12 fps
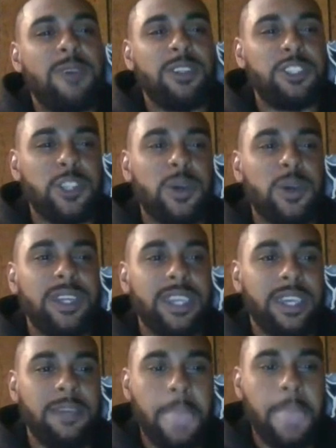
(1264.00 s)
the show
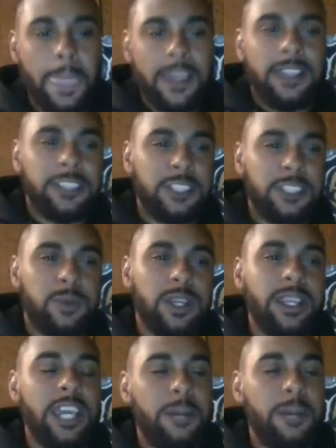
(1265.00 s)
again. Just wanted to
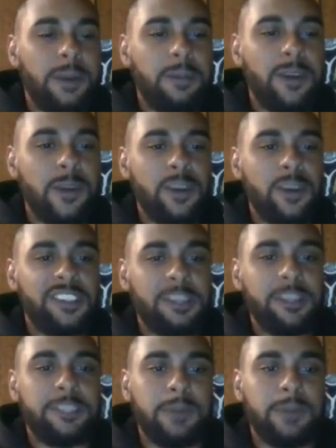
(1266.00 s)
help my boy with some
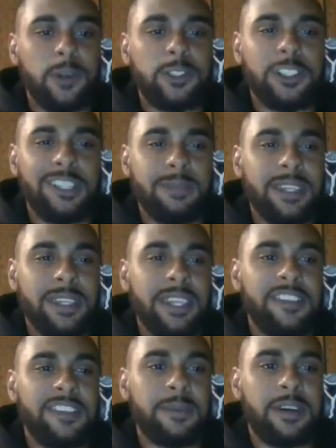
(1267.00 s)
exposure. He's been getting some
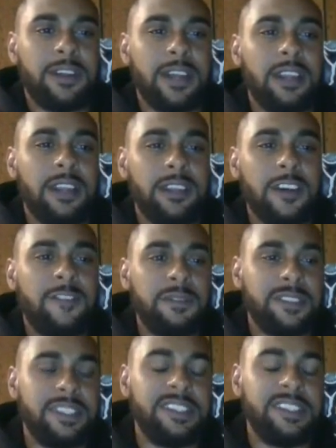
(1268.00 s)
a lot of love from these
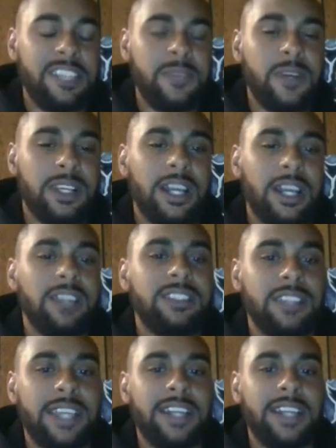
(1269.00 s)
D1 colleges, like I
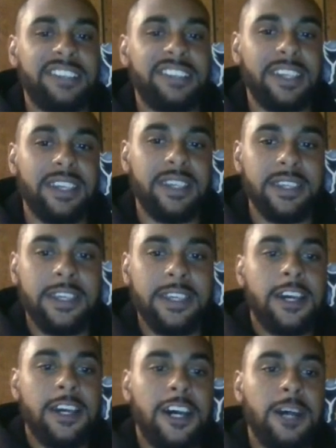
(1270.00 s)
said.
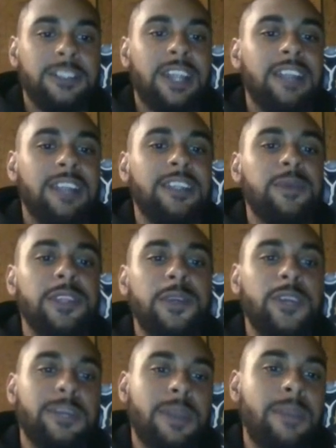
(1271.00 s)
Jonathan, really quick, man. I'm
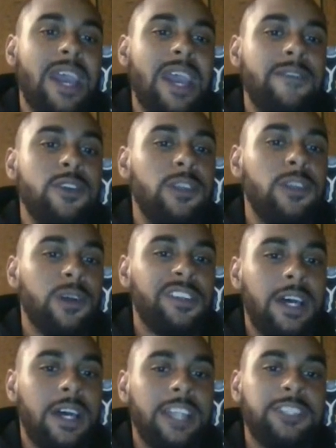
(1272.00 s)
gonna have you close out. I
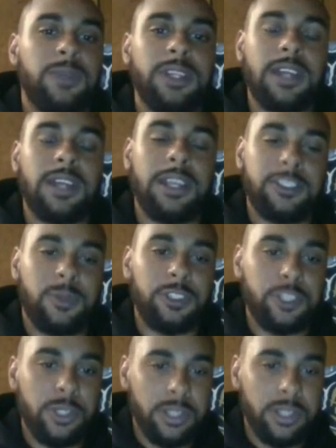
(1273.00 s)
just want you to,
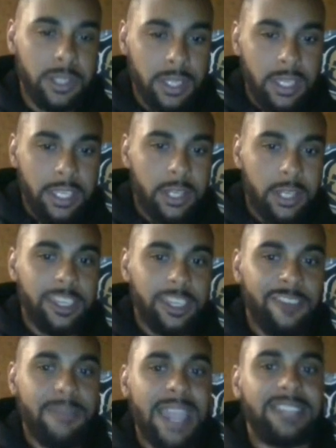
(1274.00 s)
give back
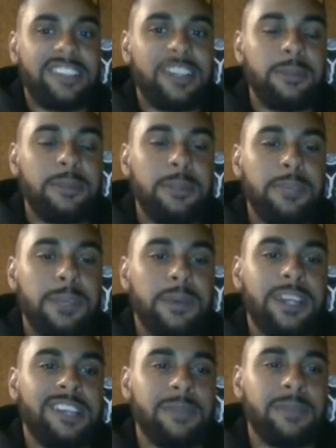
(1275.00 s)
to some of the people that's
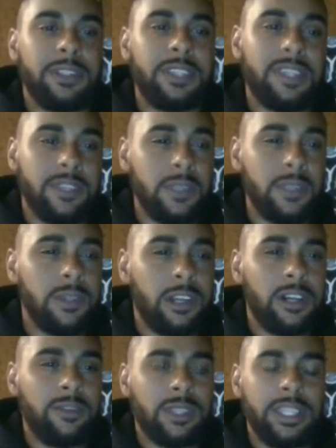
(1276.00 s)
been giving you love,
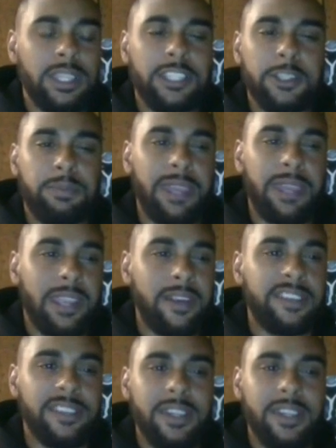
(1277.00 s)
whether that's your parents, your